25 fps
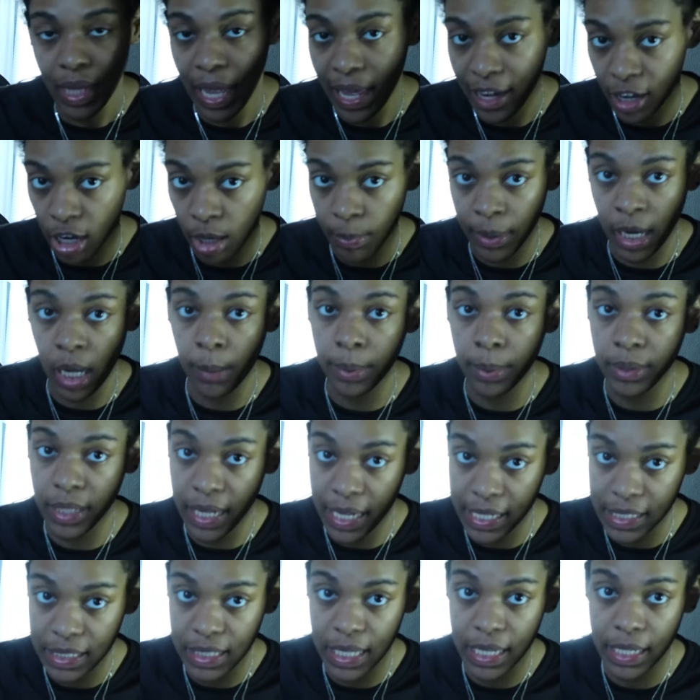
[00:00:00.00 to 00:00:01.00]
I know I'm a couple
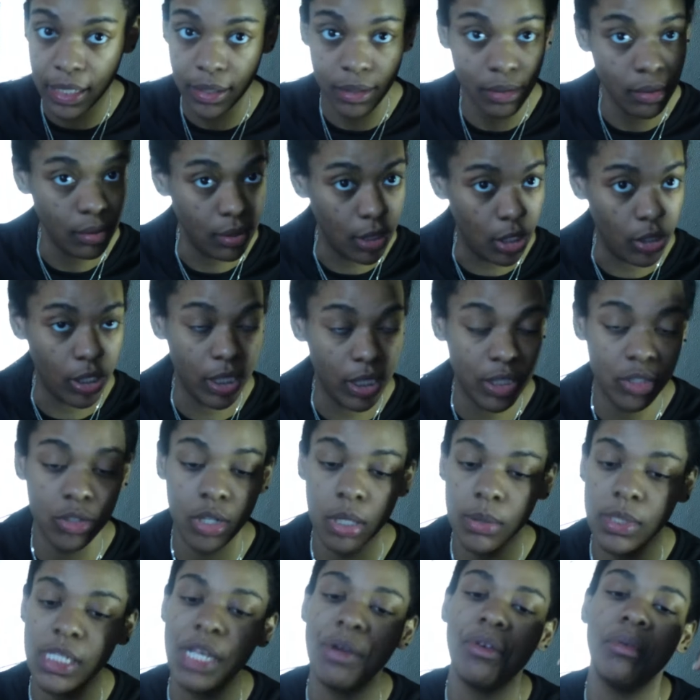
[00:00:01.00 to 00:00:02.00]
days late. Don't get
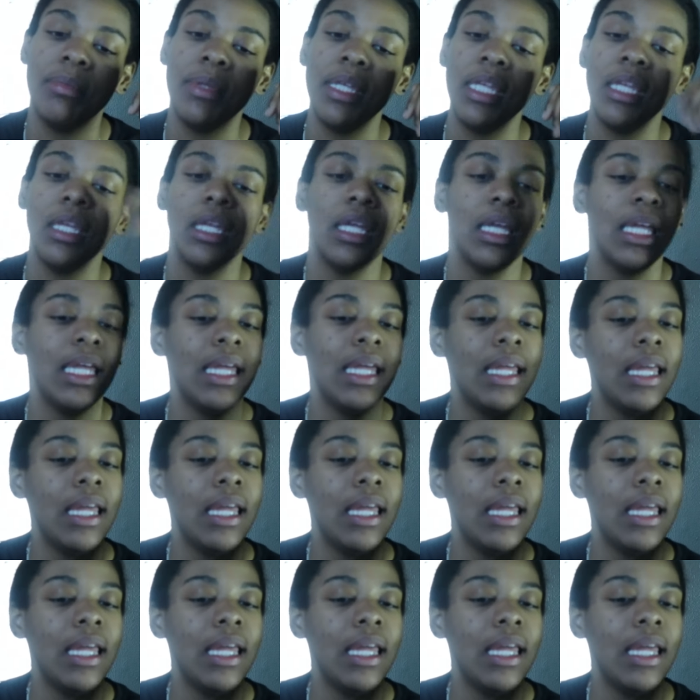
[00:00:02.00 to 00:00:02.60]
too upset with me.